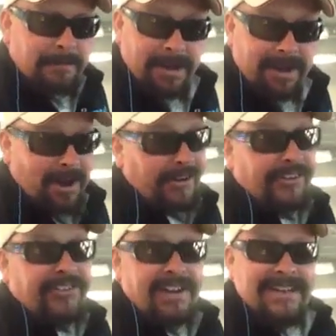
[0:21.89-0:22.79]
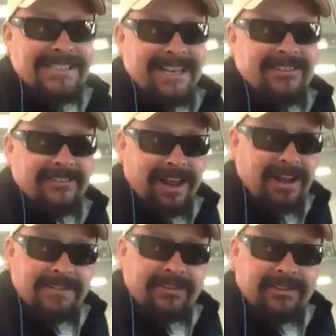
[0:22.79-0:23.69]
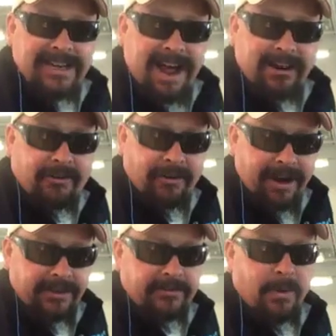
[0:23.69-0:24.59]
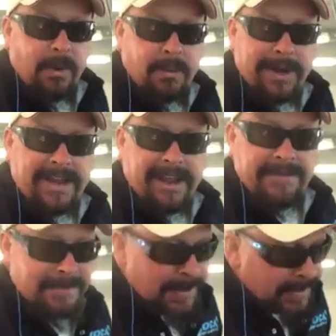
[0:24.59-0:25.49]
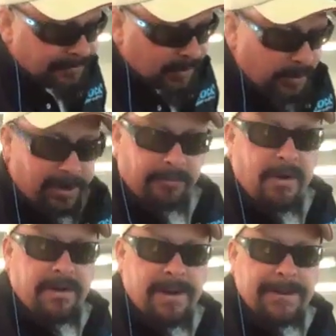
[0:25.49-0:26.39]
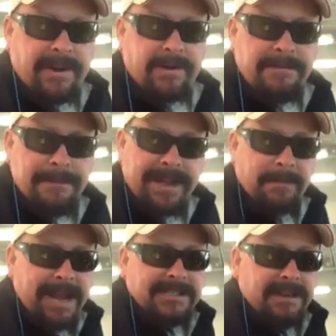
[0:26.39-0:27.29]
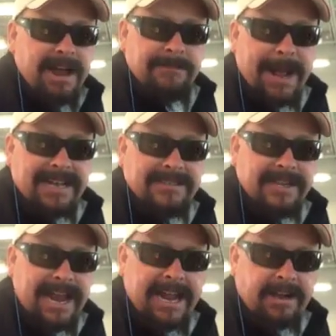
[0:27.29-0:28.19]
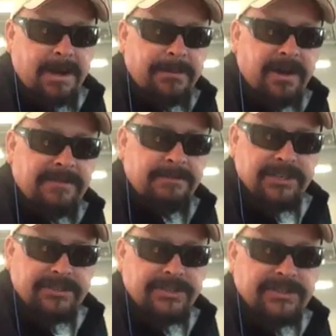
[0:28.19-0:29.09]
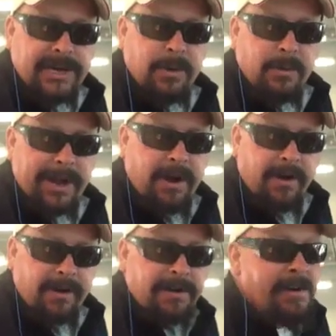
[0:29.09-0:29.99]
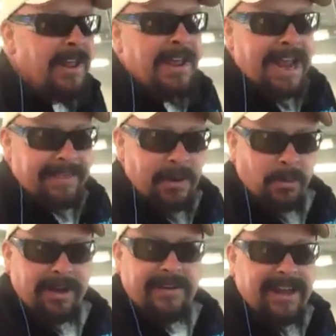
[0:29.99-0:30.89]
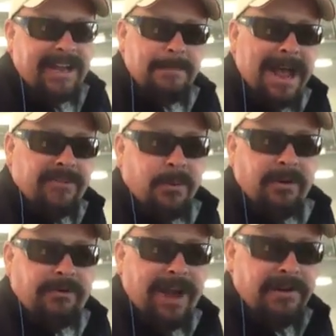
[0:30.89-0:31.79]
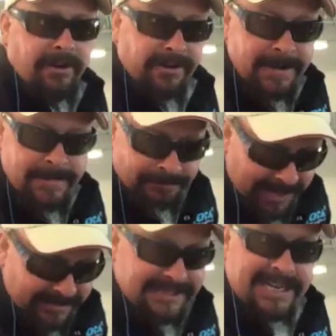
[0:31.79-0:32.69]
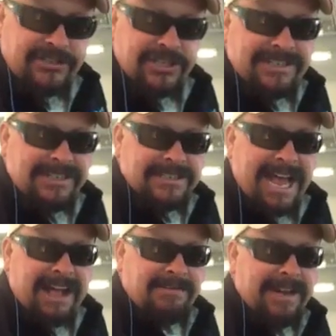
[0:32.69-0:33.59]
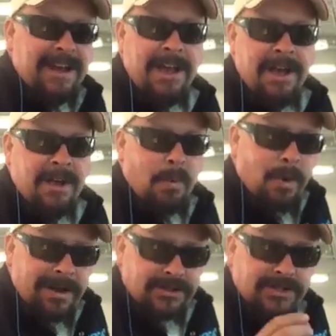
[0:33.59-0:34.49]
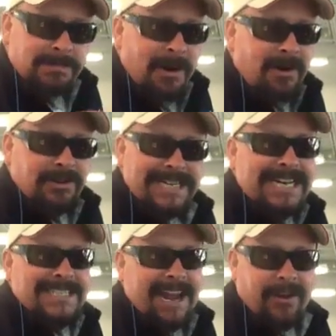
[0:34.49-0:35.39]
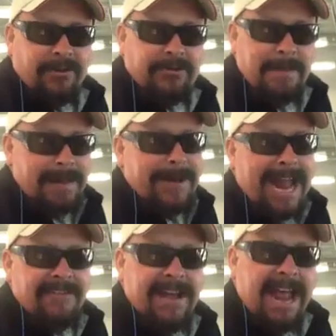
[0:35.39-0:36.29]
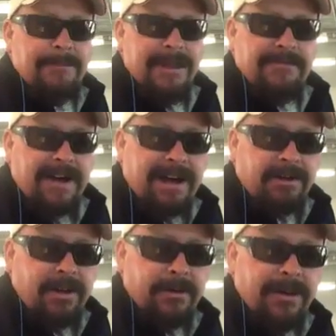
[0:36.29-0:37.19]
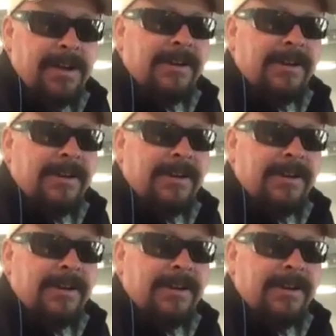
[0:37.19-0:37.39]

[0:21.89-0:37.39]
but 176 is obviously not correct. So what we did, we're going to roll it up here, make a baseline pass today, a couple of them just to see where we are, and then we're going to take it back to our trailer and see just exactly what small details maybe haven't followed,